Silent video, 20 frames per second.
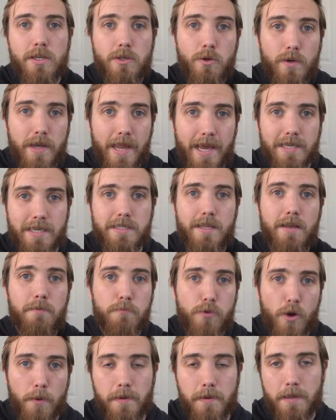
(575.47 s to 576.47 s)
your next
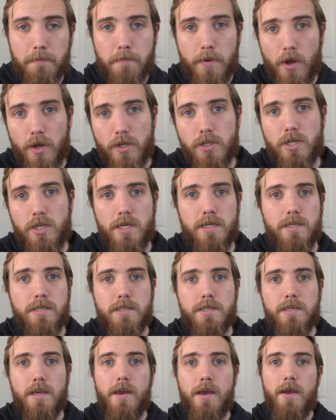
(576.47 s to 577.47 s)
property
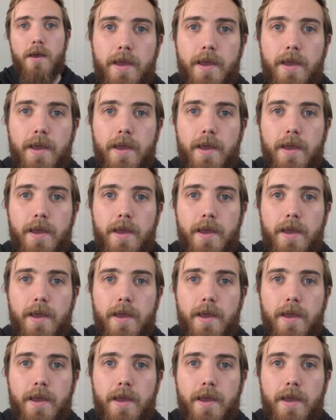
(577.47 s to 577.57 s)
purchase?